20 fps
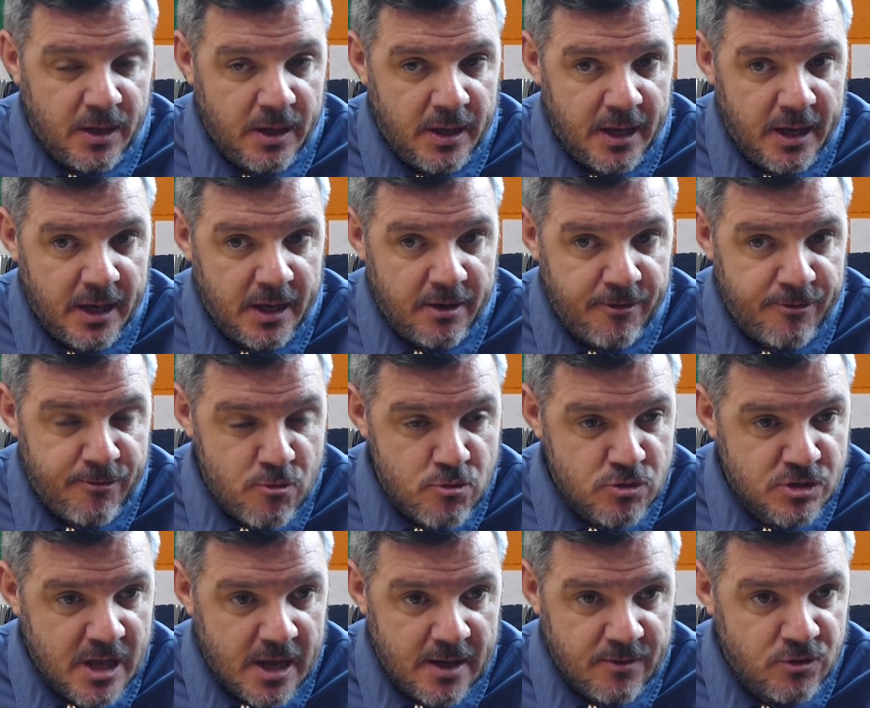the
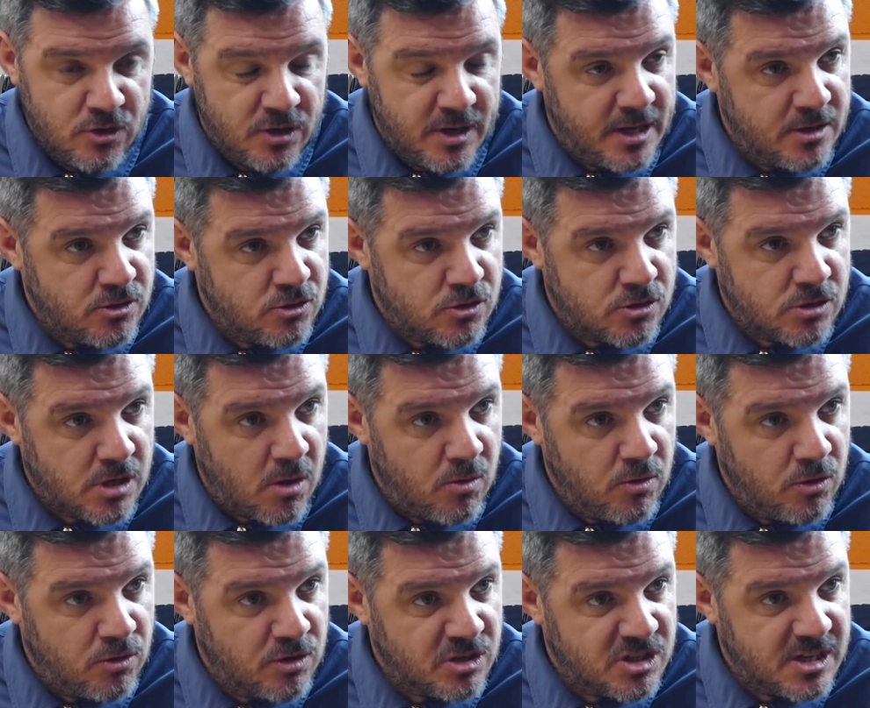first half of your day is just
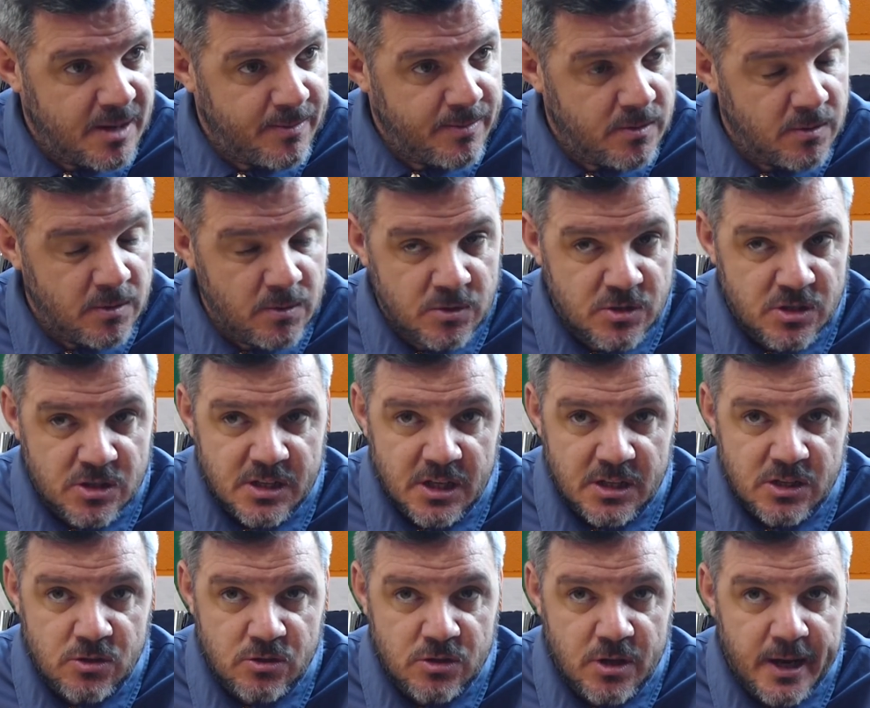totally unacceptable, which I said
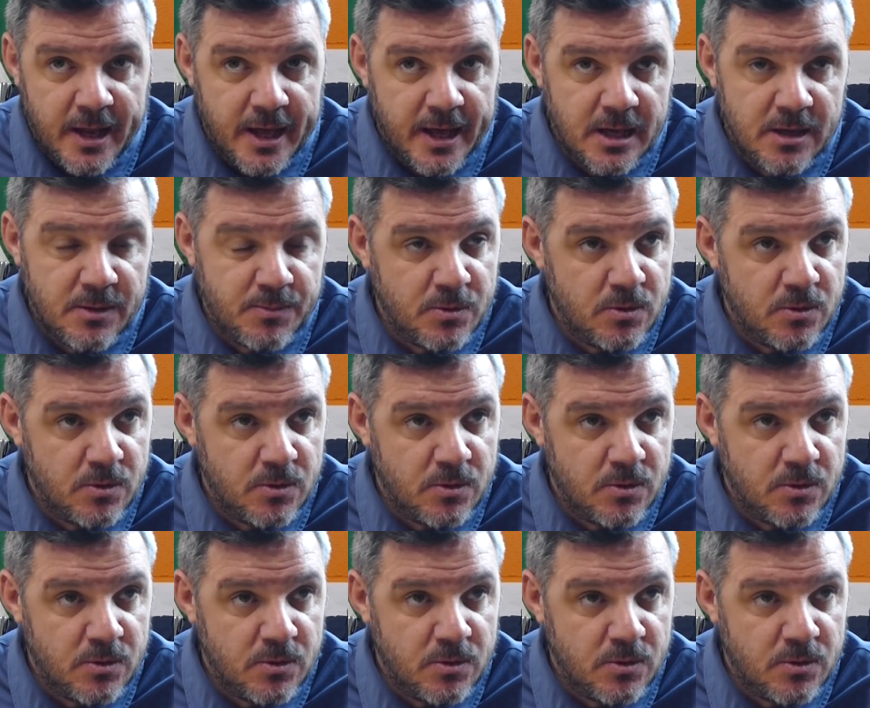to you today,